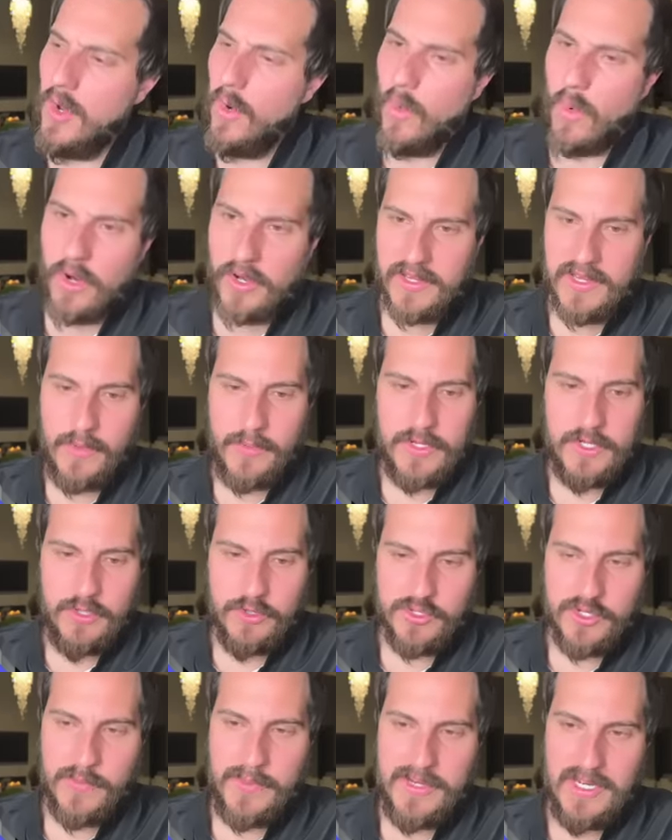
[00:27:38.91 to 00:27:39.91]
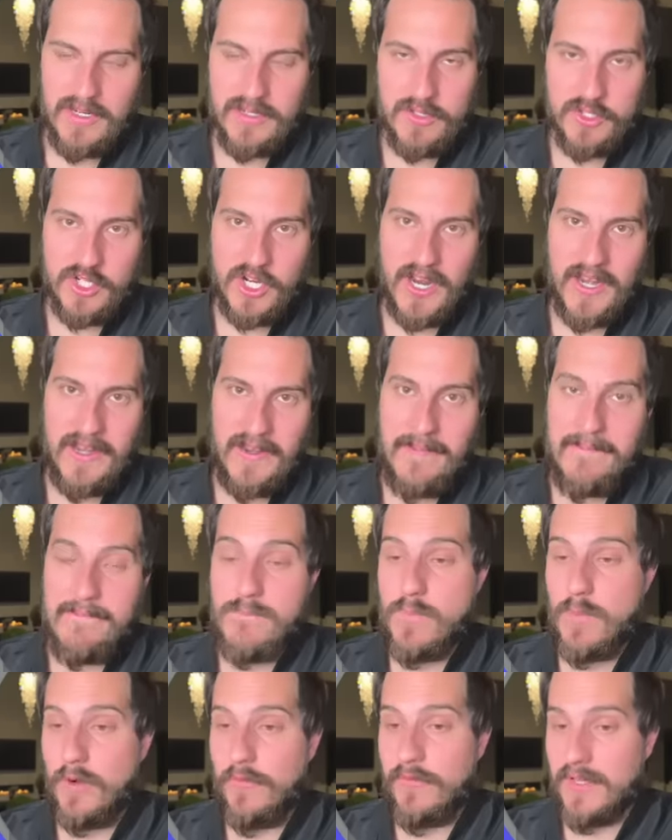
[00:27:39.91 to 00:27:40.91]
work that would usually be done in China
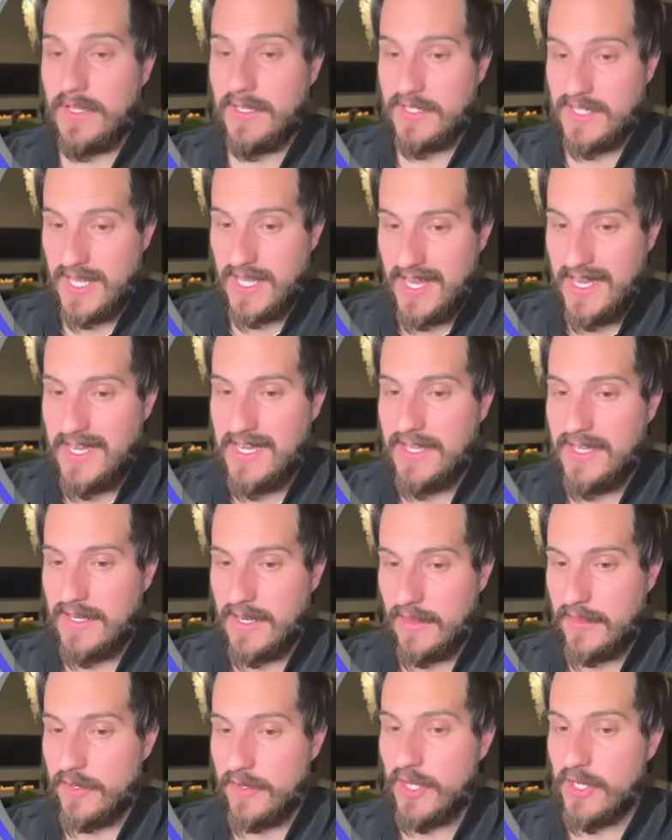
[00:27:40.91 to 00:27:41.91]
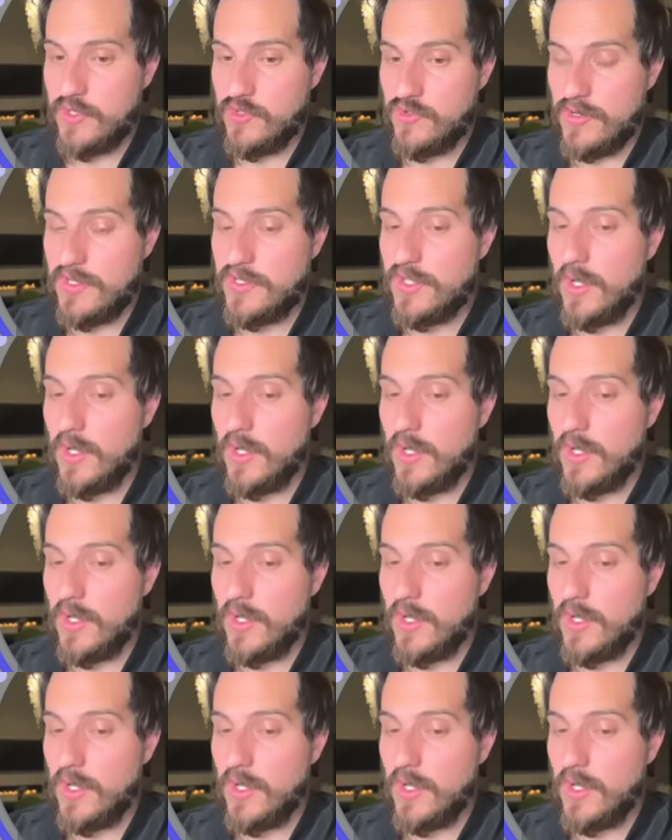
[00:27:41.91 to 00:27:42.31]
and moving it to India and other countries.